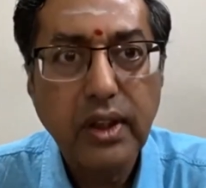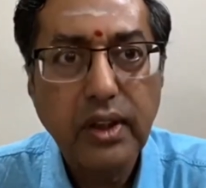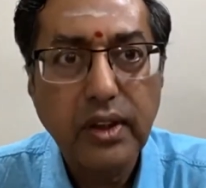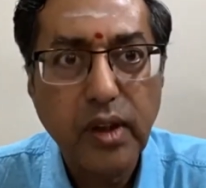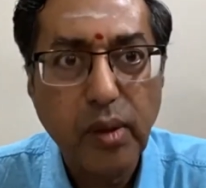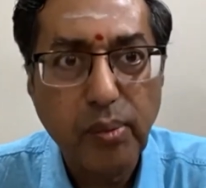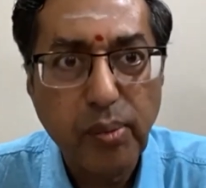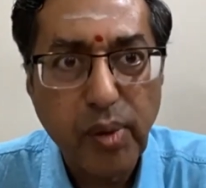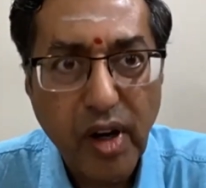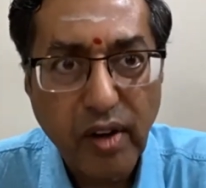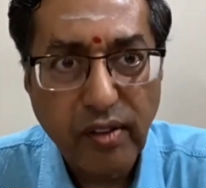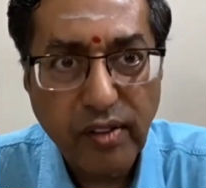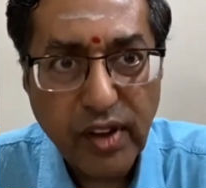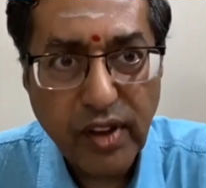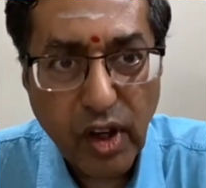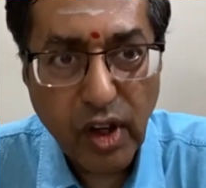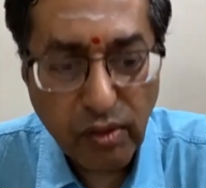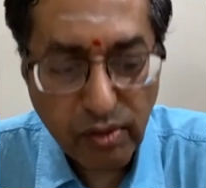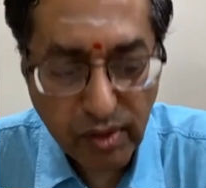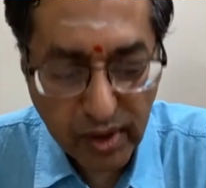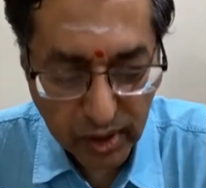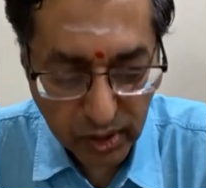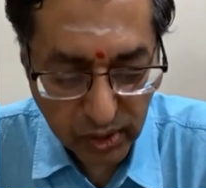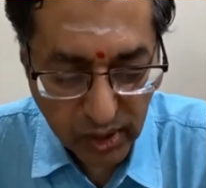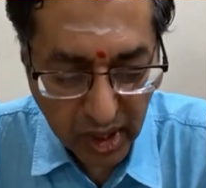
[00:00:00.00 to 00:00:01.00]
The power of
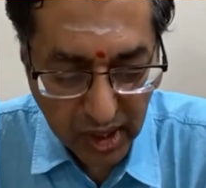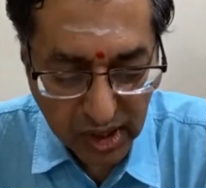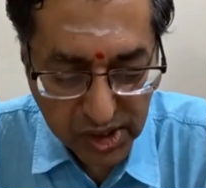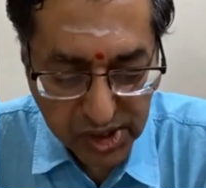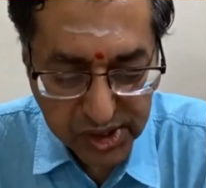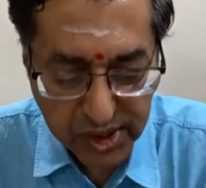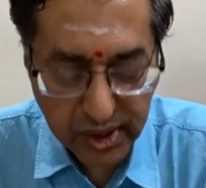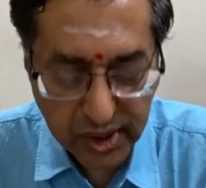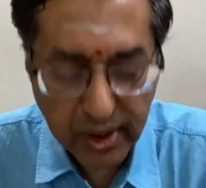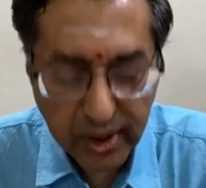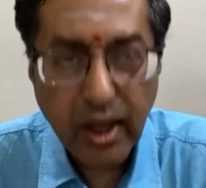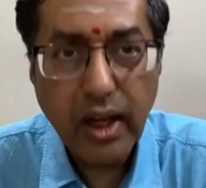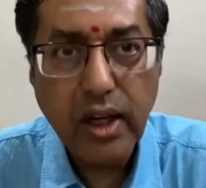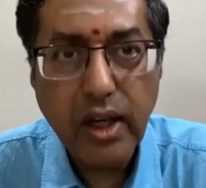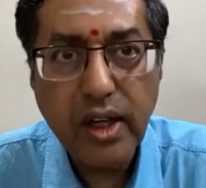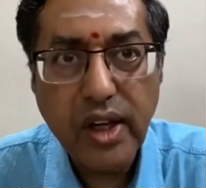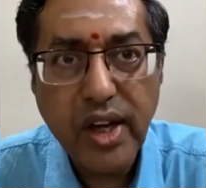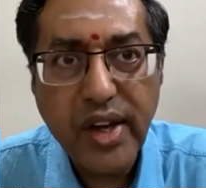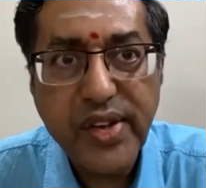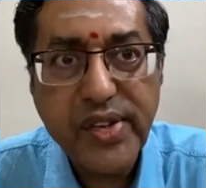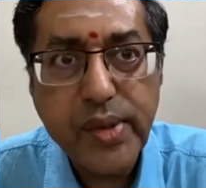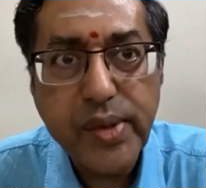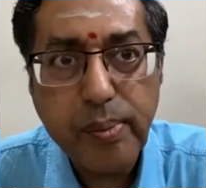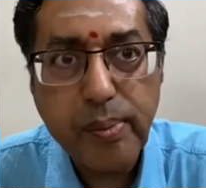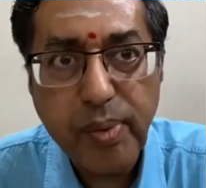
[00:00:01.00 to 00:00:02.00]
Arunachala
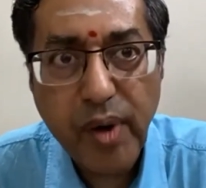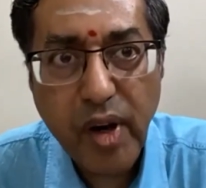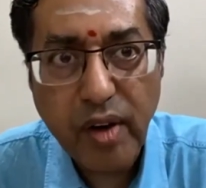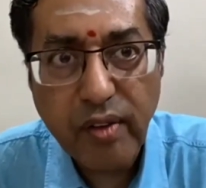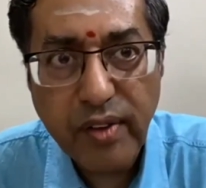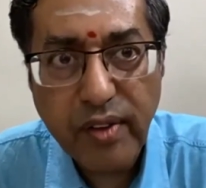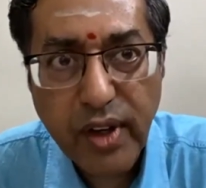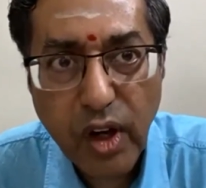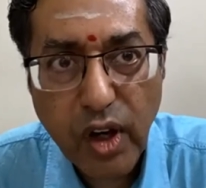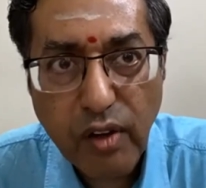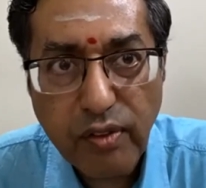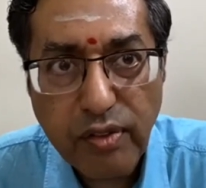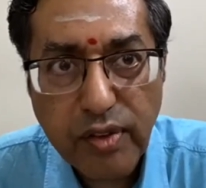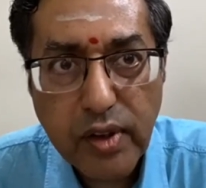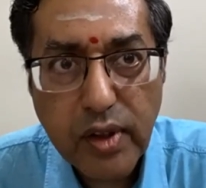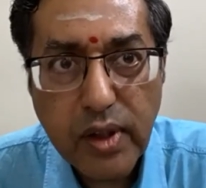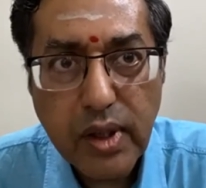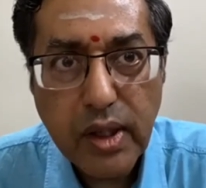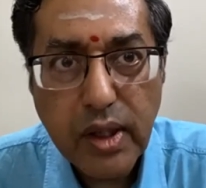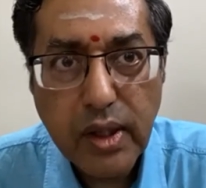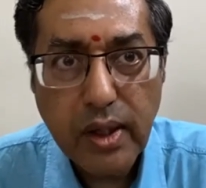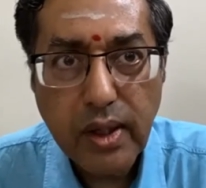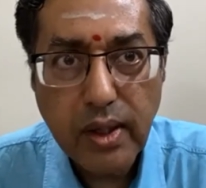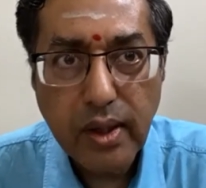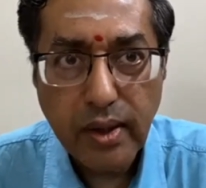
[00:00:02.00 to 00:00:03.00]
is the power of
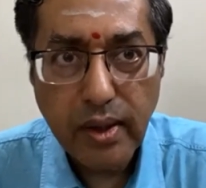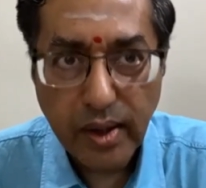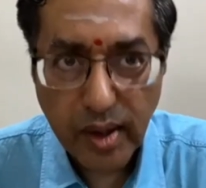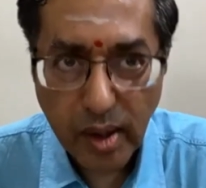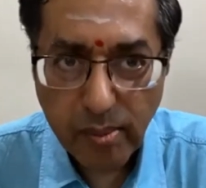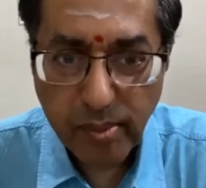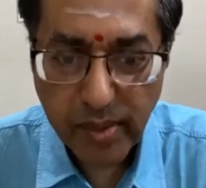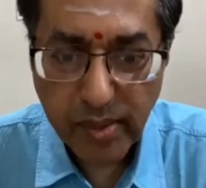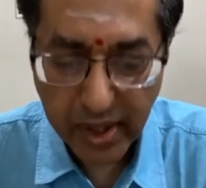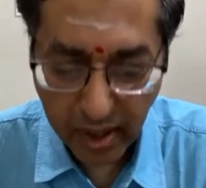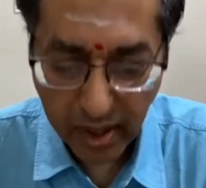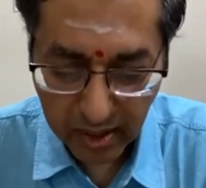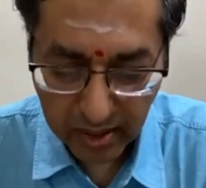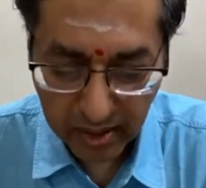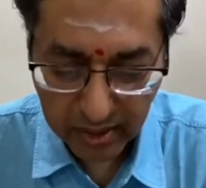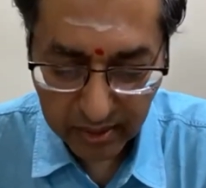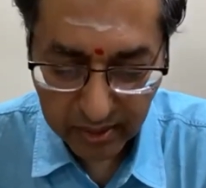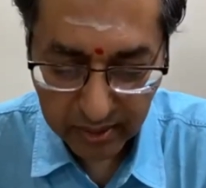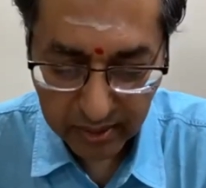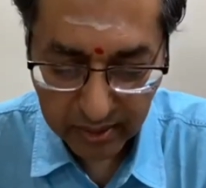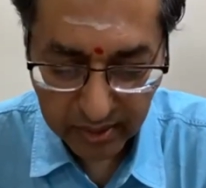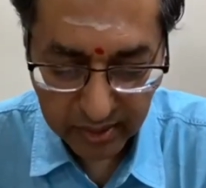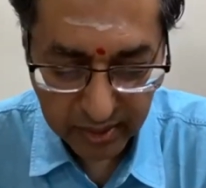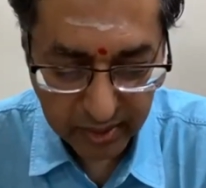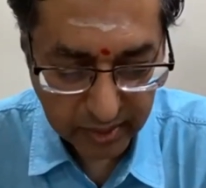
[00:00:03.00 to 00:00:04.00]
Ramana,
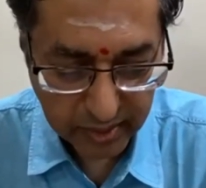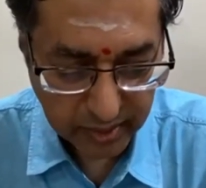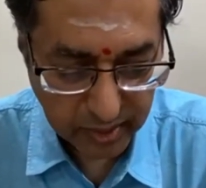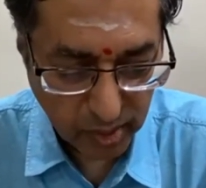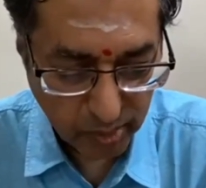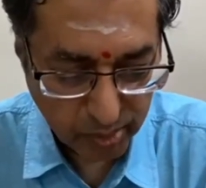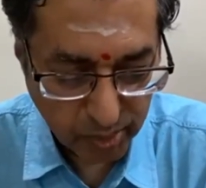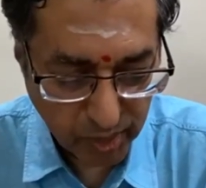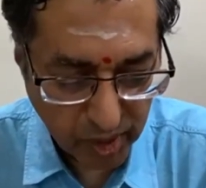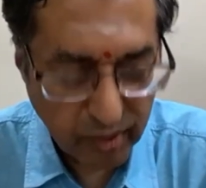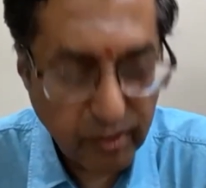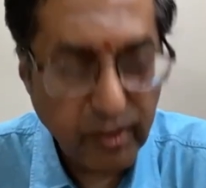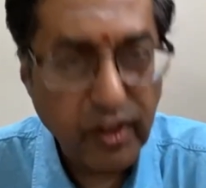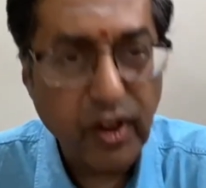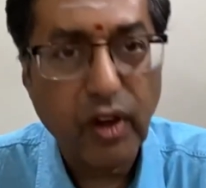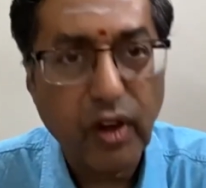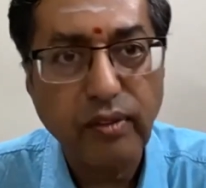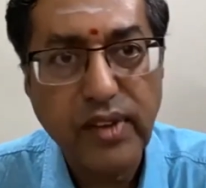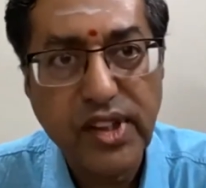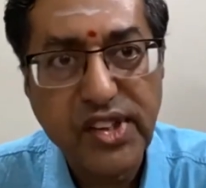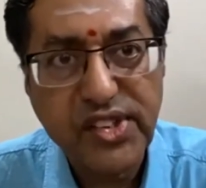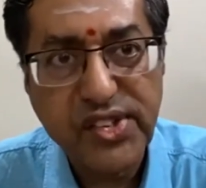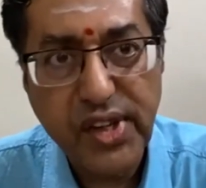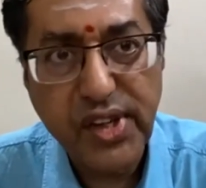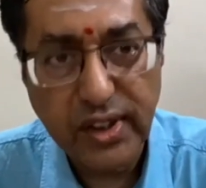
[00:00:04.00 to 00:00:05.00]
the power
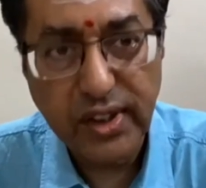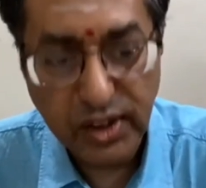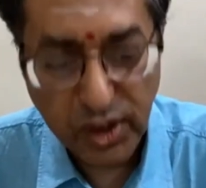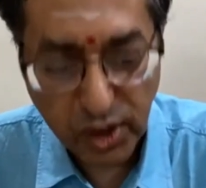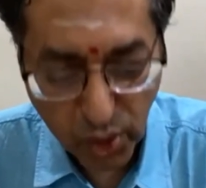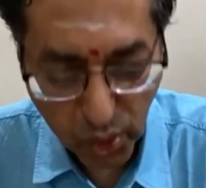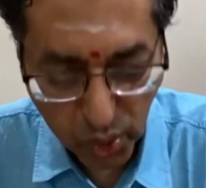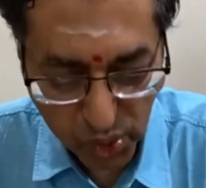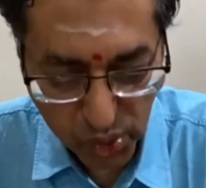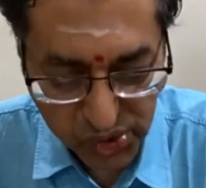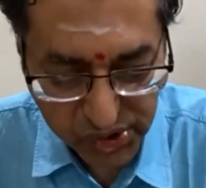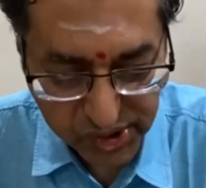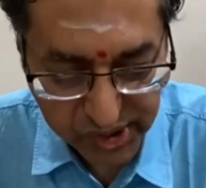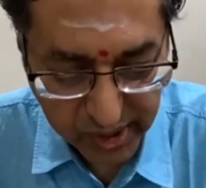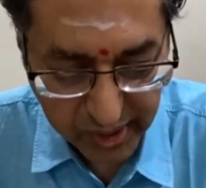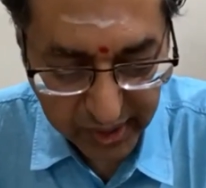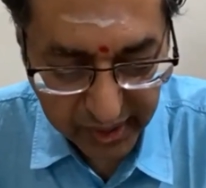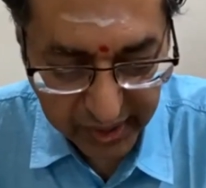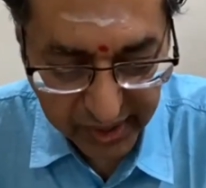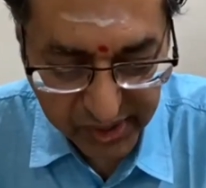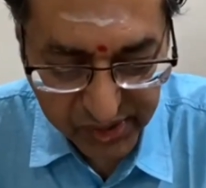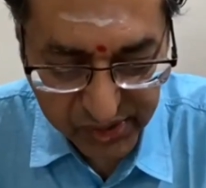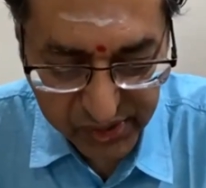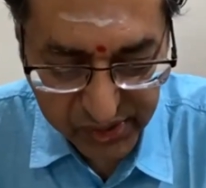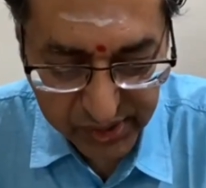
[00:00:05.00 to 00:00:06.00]
of the Sadguru's
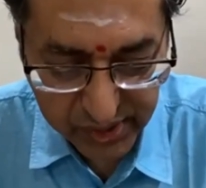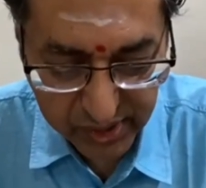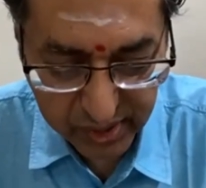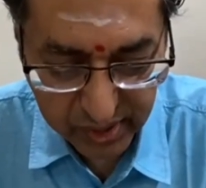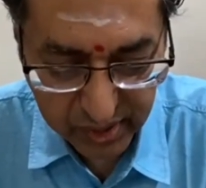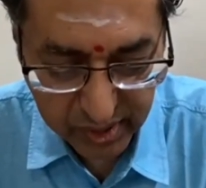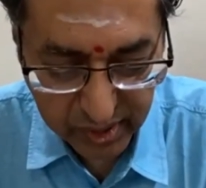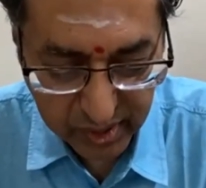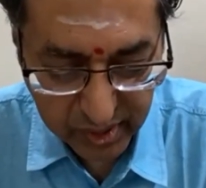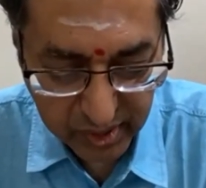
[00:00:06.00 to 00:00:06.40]
grace.